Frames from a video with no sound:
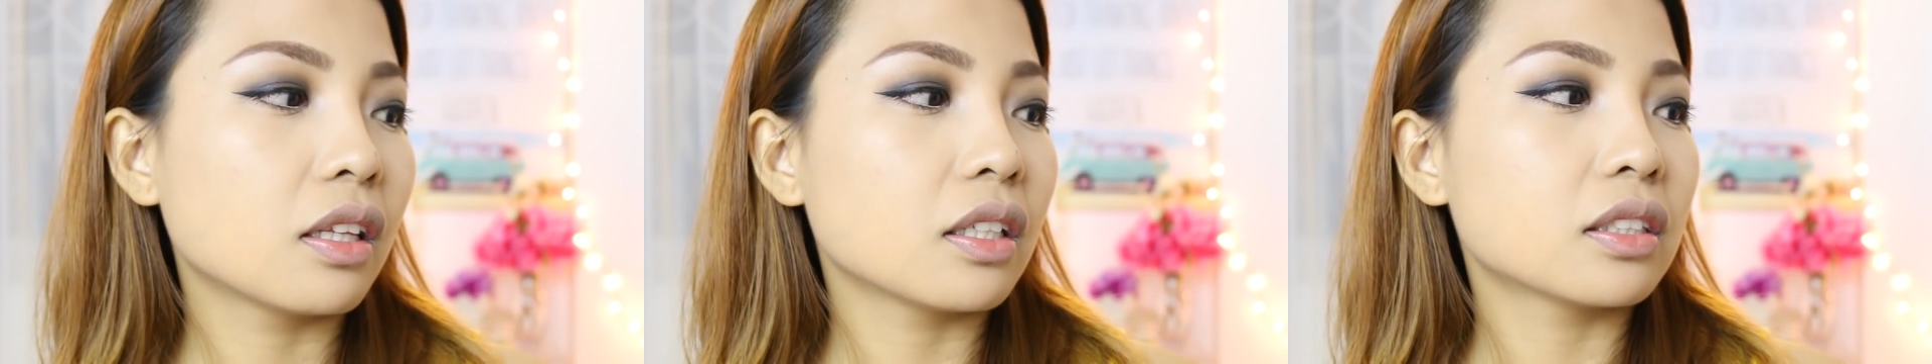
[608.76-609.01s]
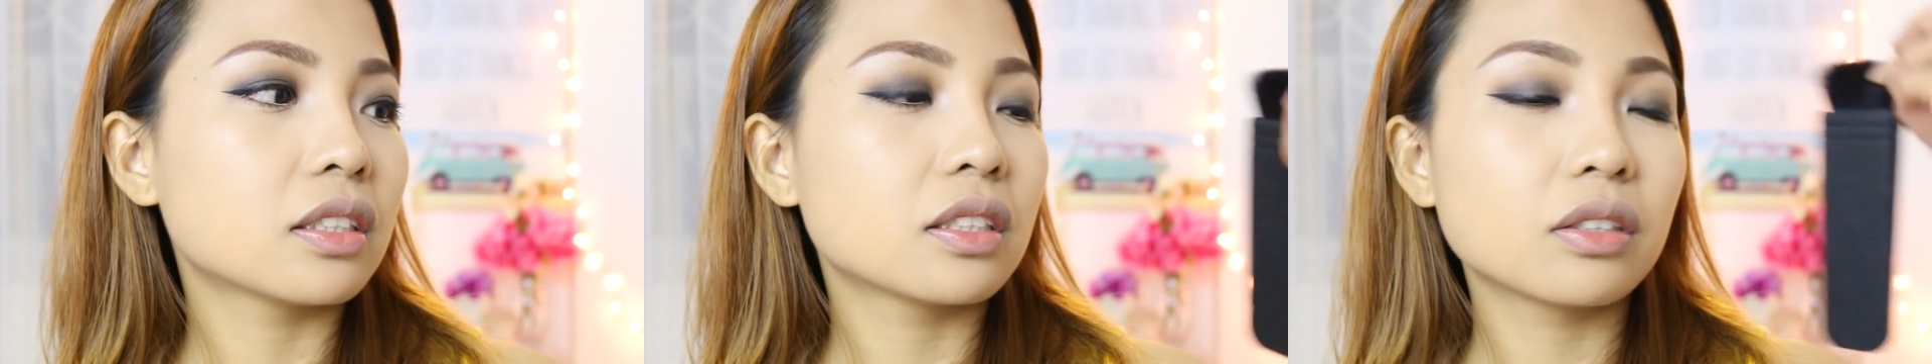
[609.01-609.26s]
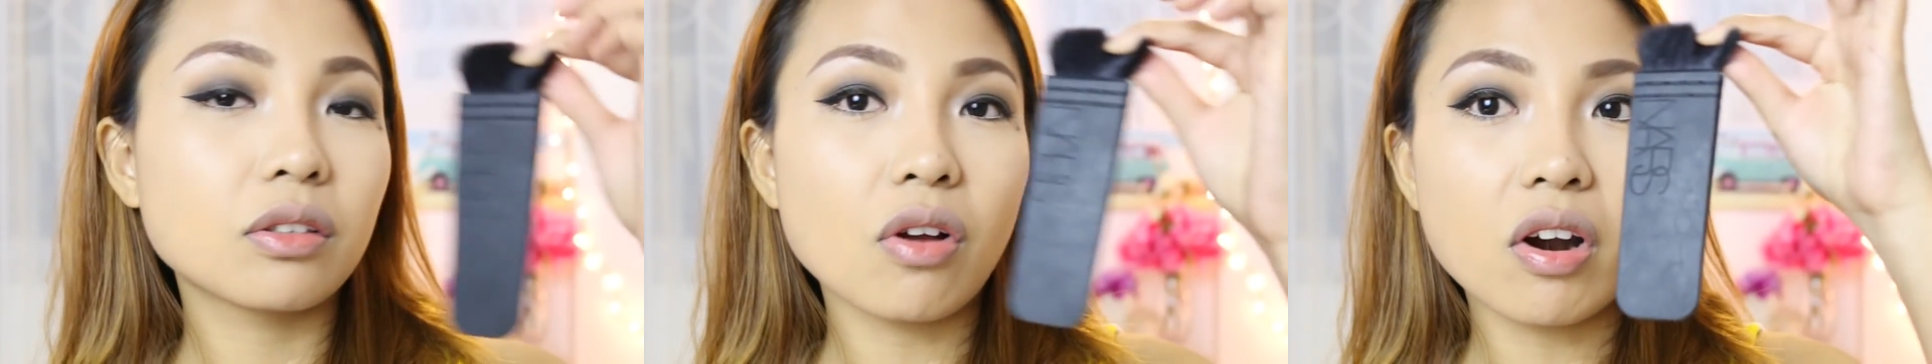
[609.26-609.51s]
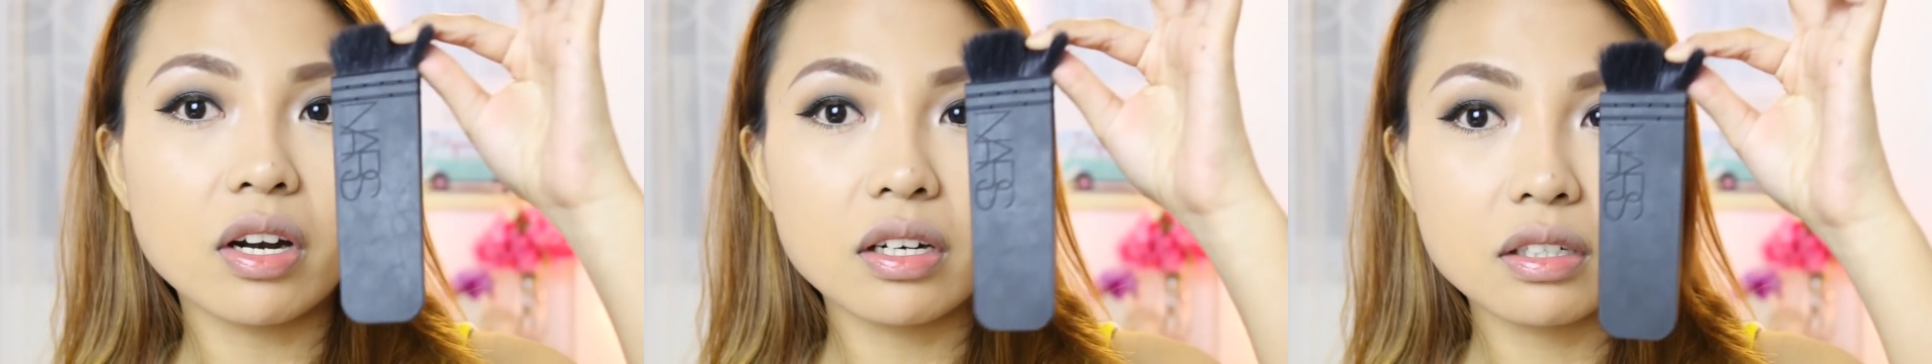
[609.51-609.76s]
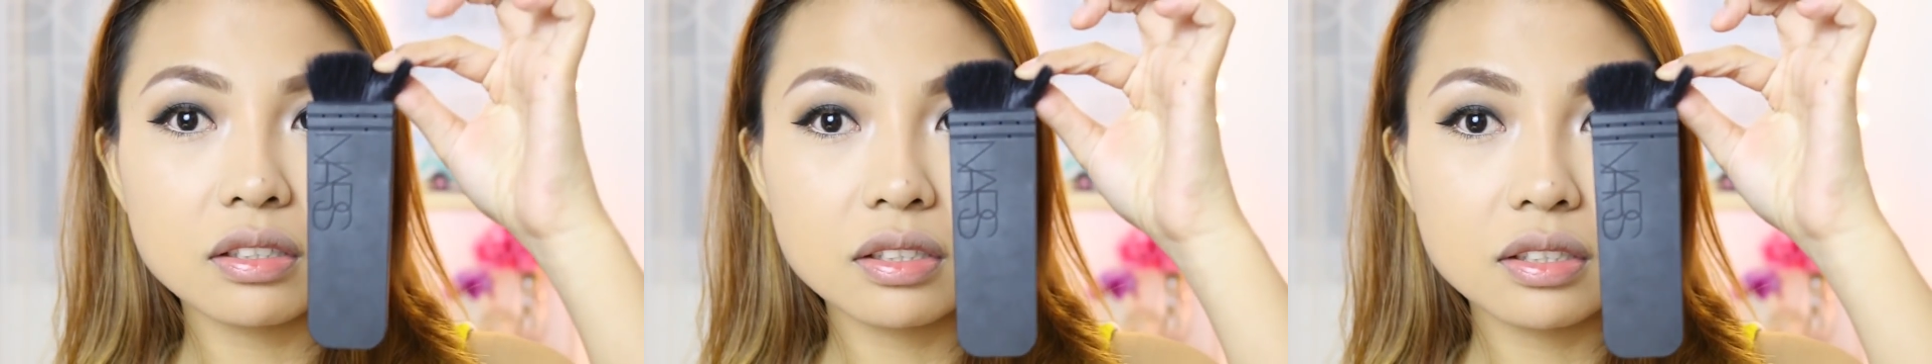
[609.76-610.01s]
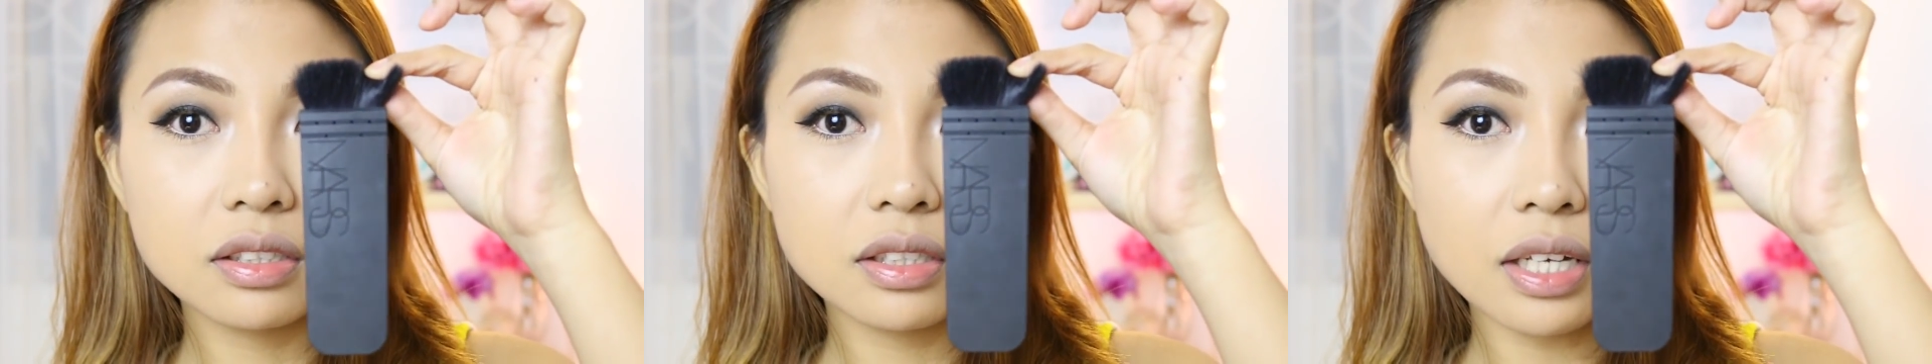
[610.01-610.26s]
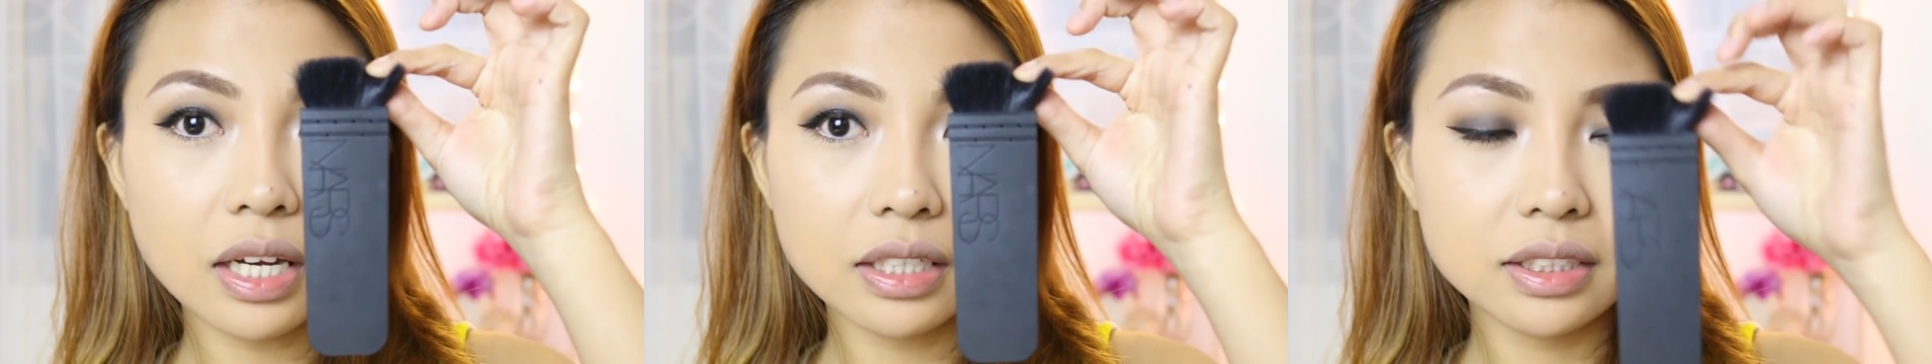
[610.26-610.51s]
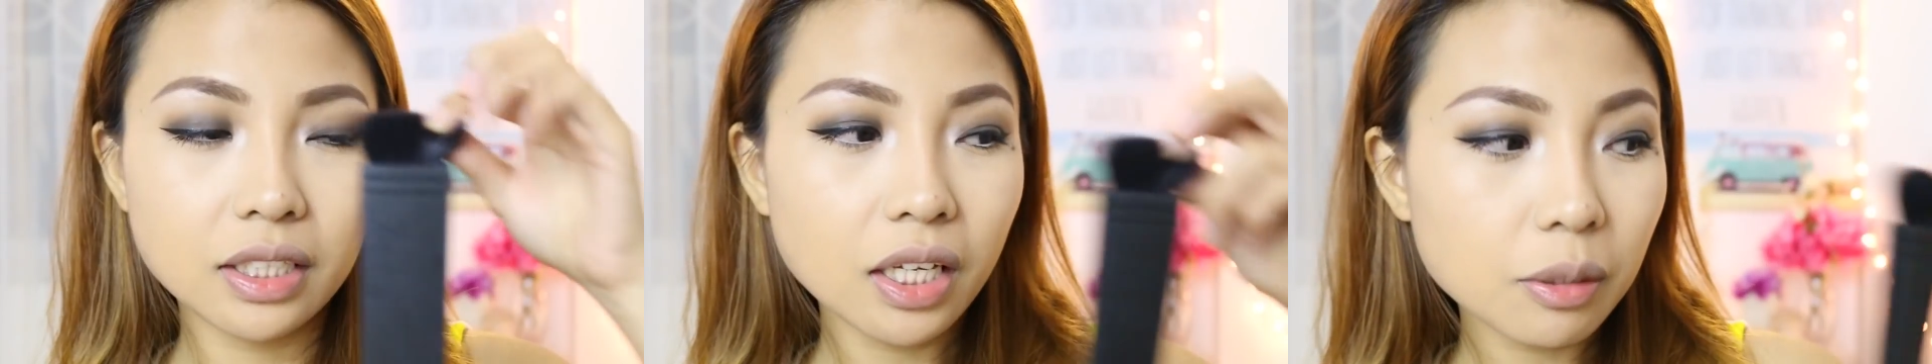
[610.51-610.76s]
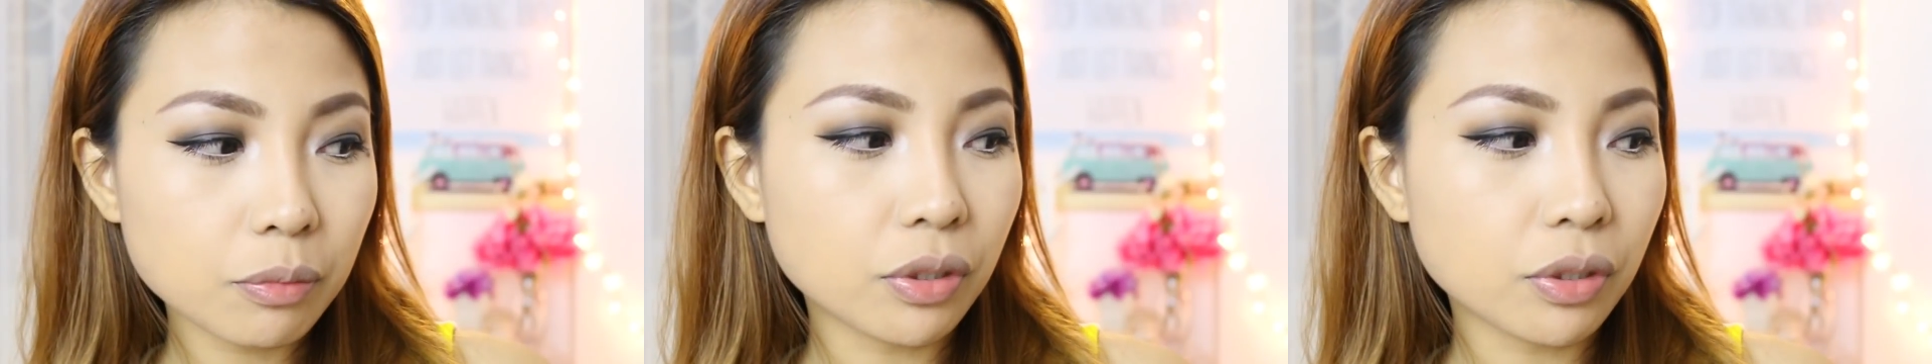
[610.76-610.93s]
this NARS ITA